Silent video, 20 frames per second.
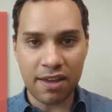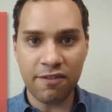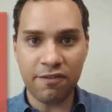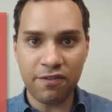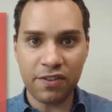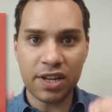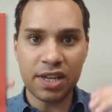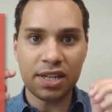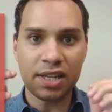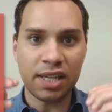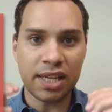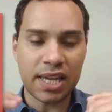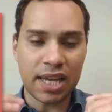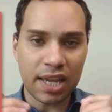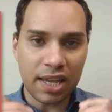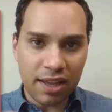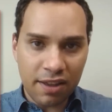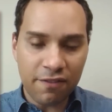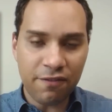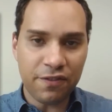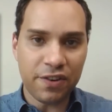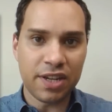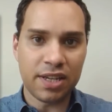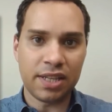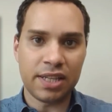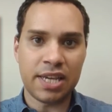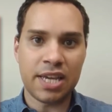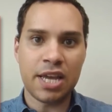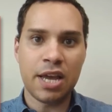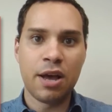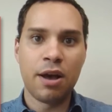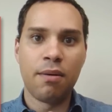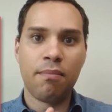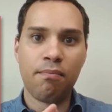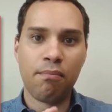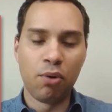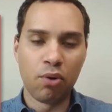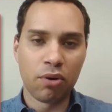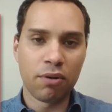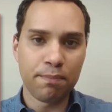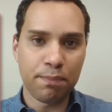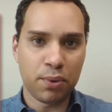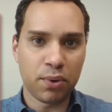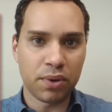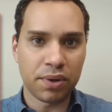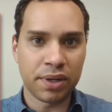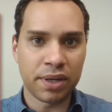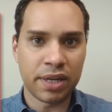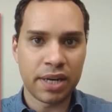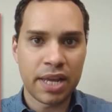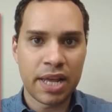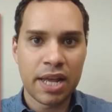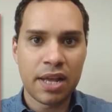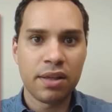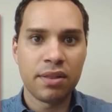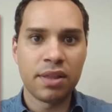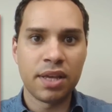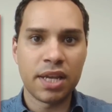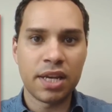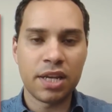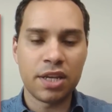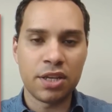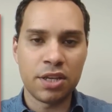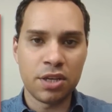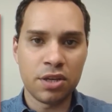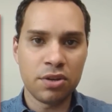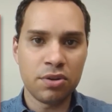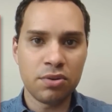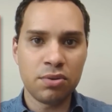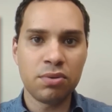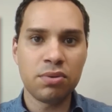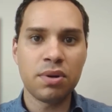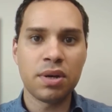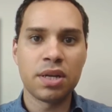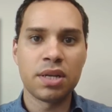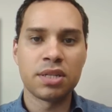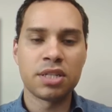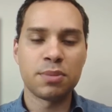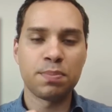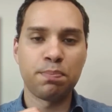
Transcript: infinitely, infinitely more important than you